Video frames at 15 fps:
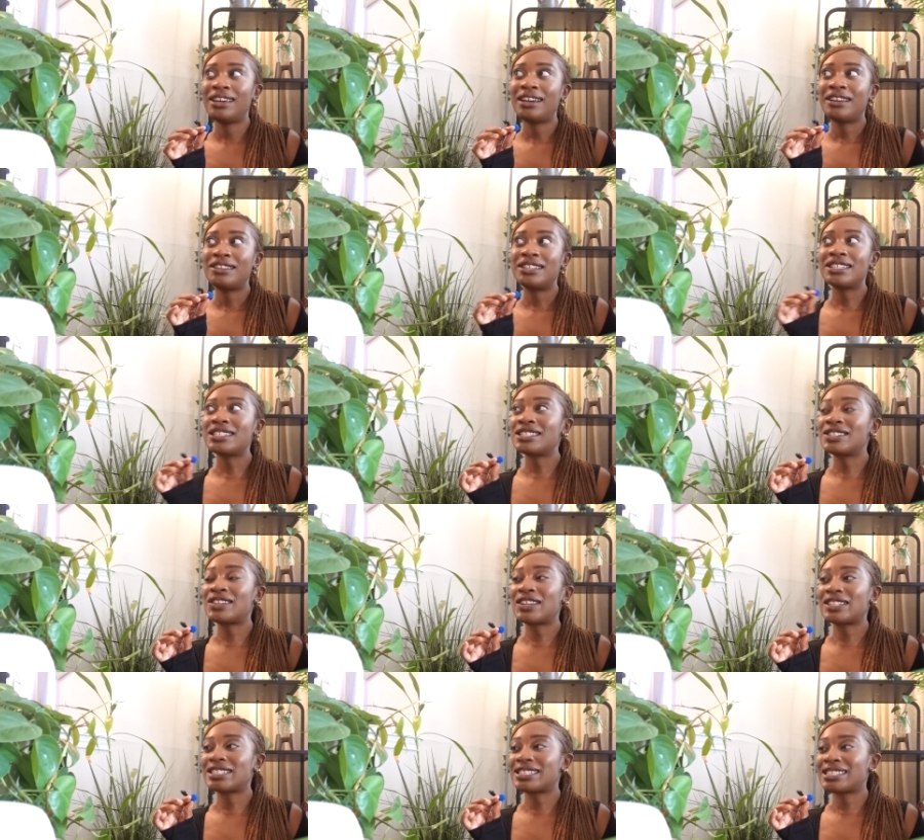this is
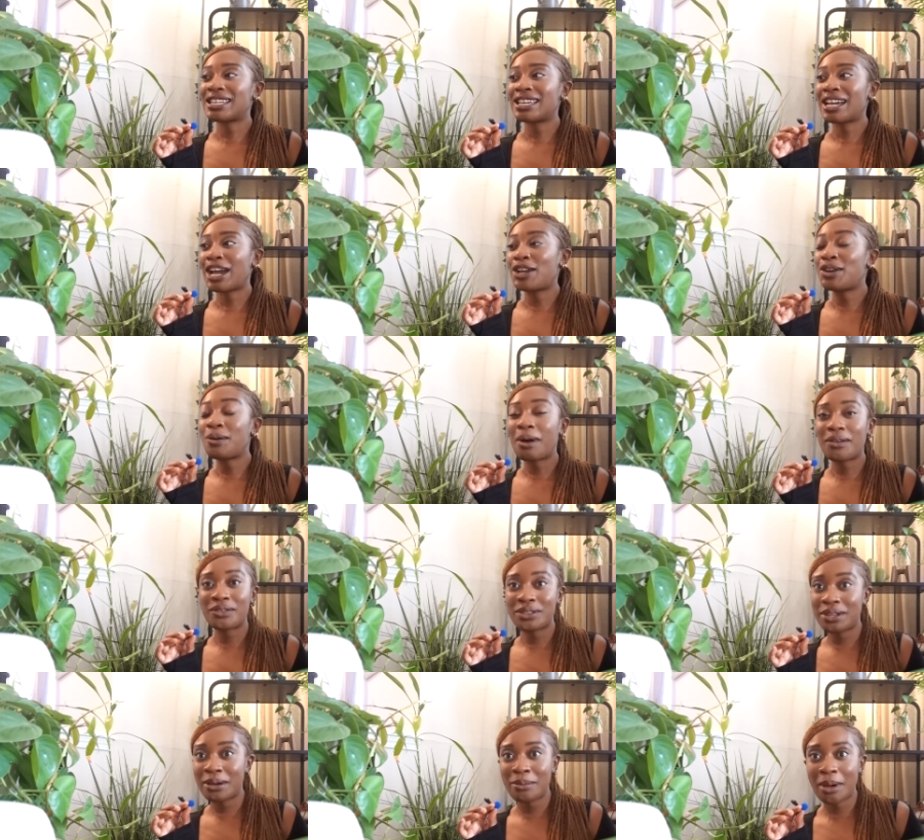not to say I know
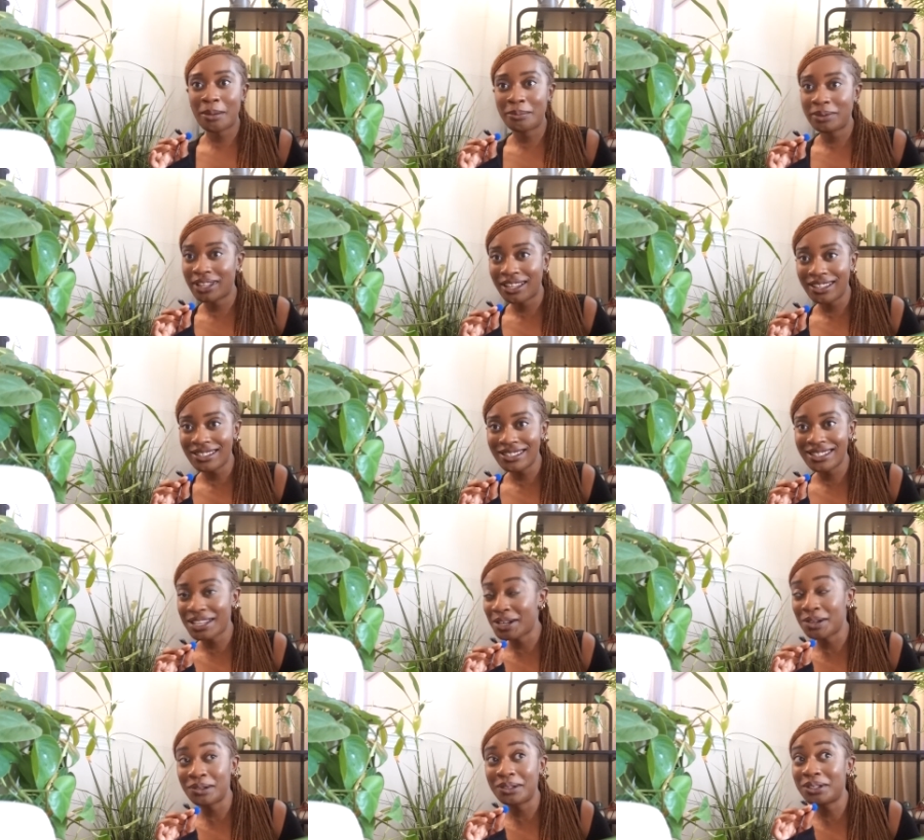everything about plants. I
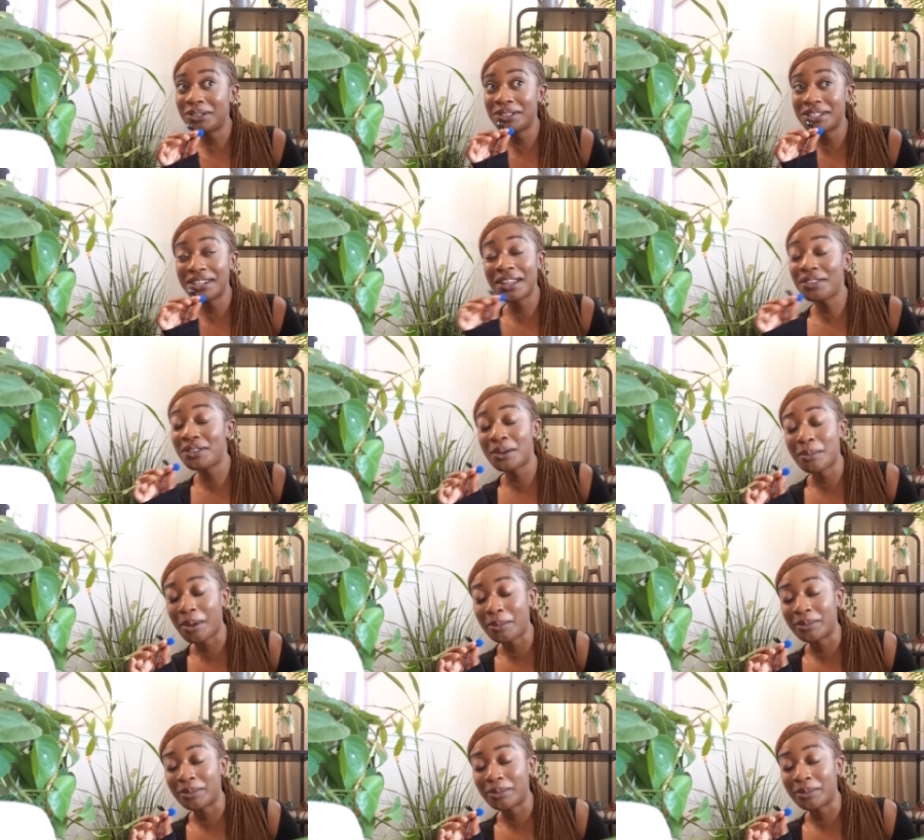know little to nothing about